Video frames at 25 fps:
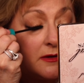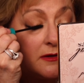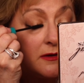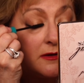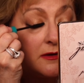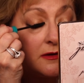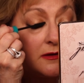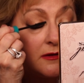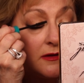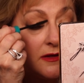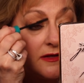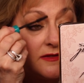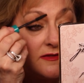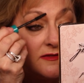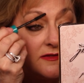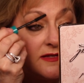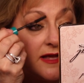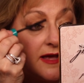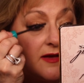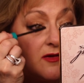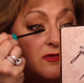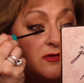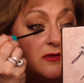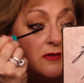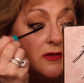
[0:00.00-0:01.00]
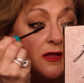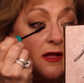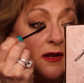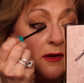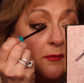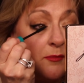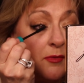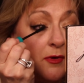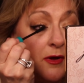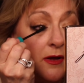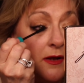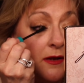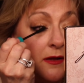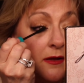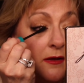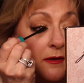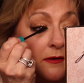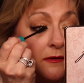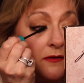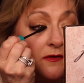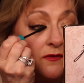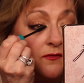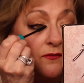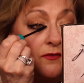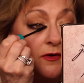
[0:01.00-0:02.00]
good. It lays down a lot of product.
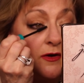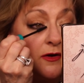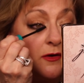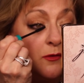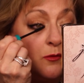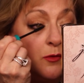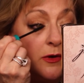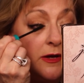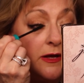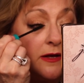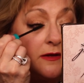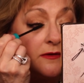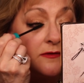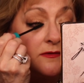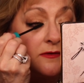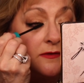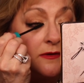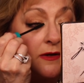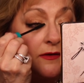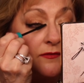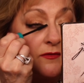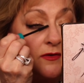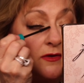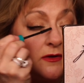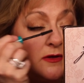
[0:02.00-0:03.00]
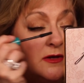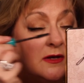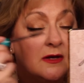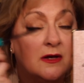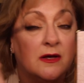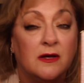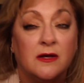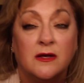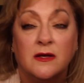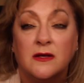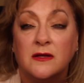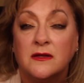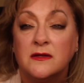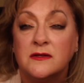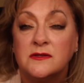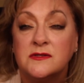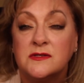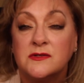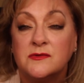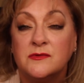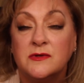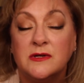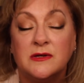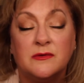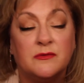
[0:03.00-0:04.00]
It's very wet, so you have to
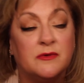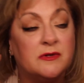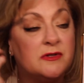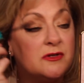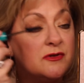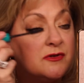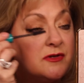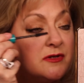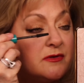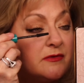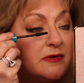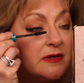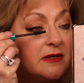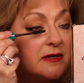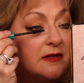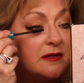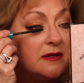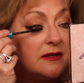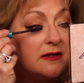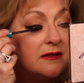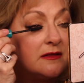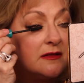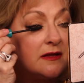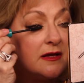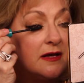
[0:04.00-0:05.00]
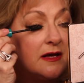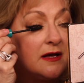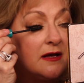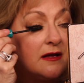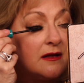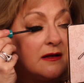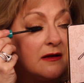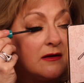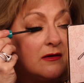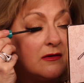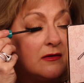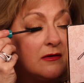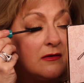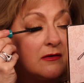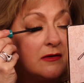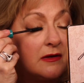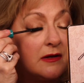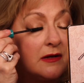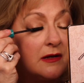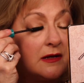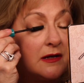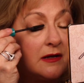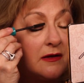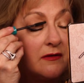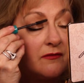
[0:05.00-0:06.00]
squint when you're doing it like that, or it'll
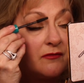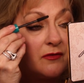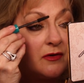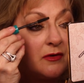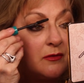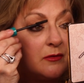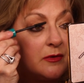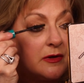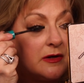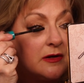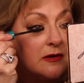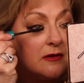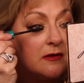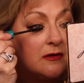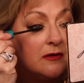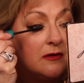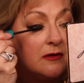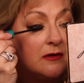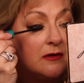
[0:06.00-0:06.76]
get everywhere,